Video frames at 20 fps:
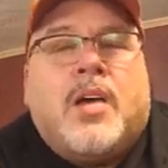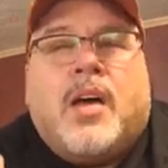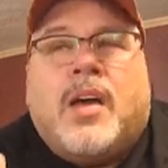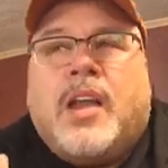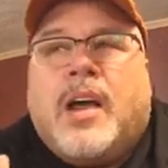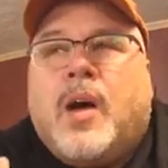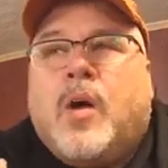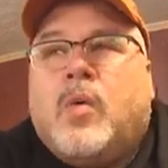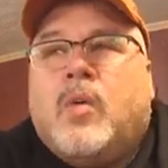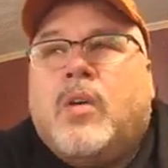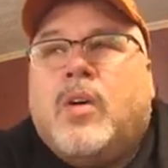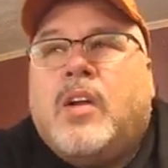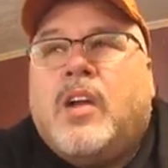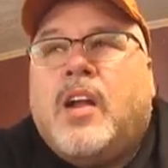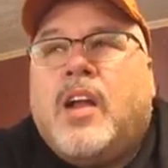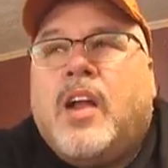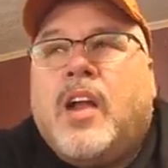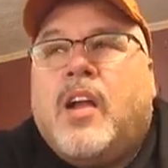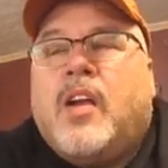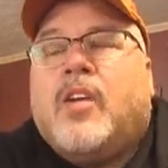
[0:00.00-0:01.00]
out
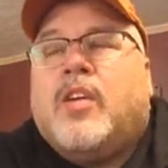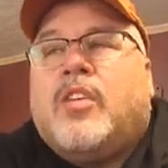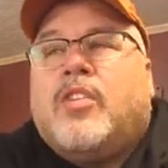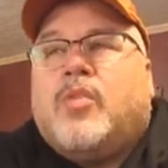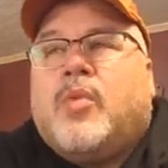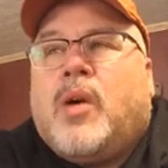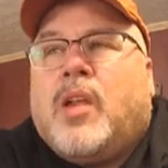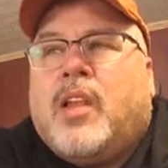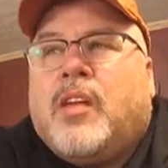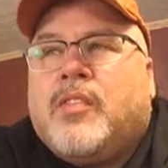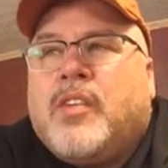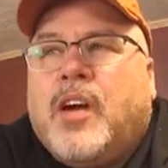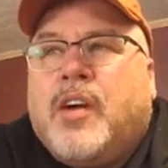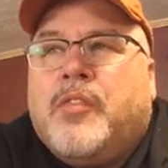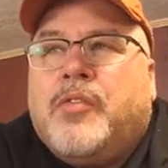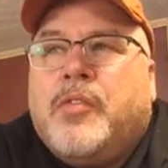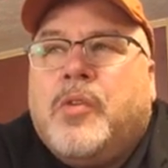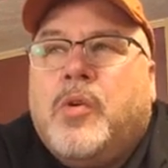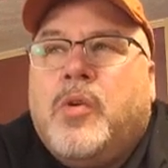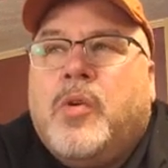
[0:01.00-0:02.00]
running errands while I've
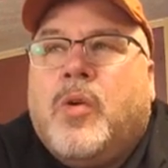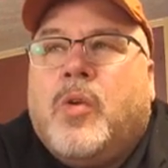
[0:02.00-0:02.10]
got food